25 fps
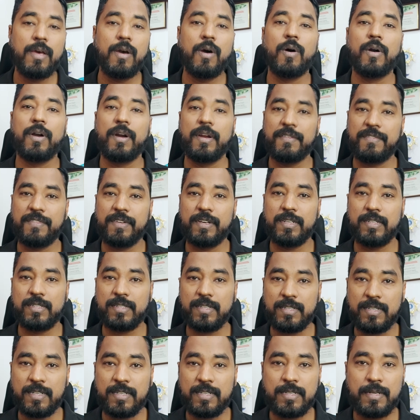or if it is
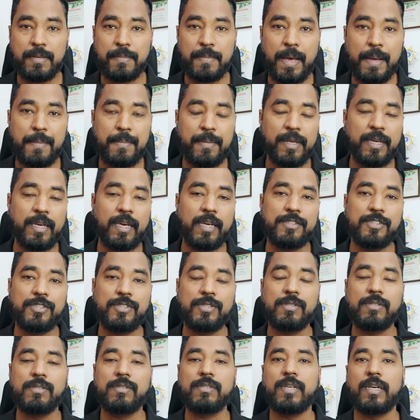a system
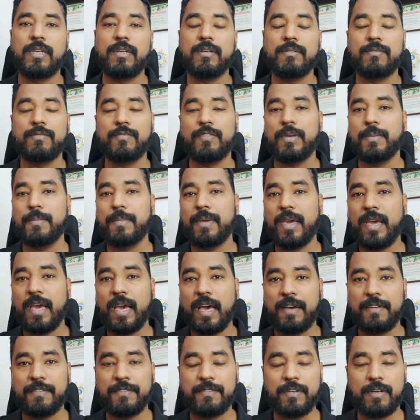application, then we may
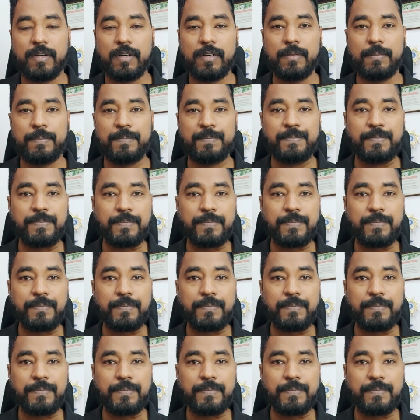have uh,